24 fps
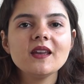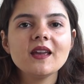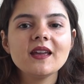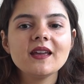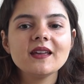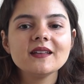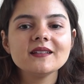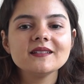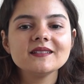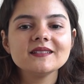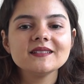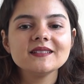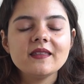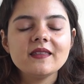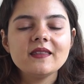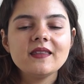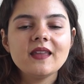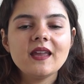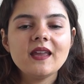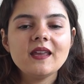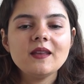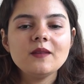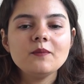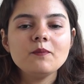and
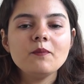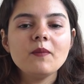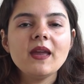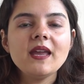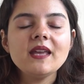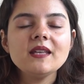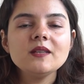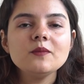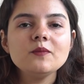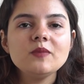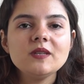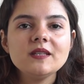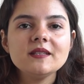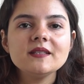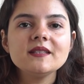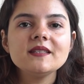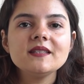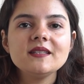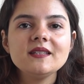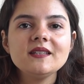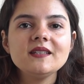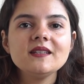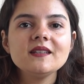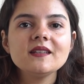they made me
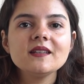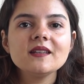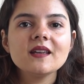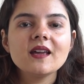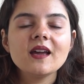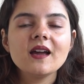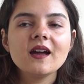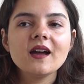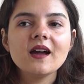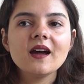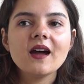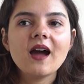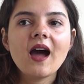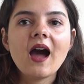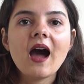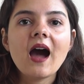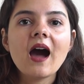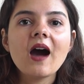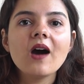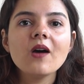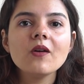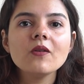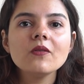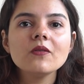see
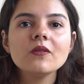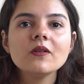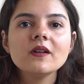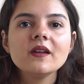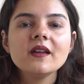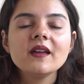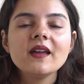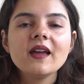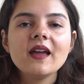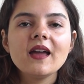how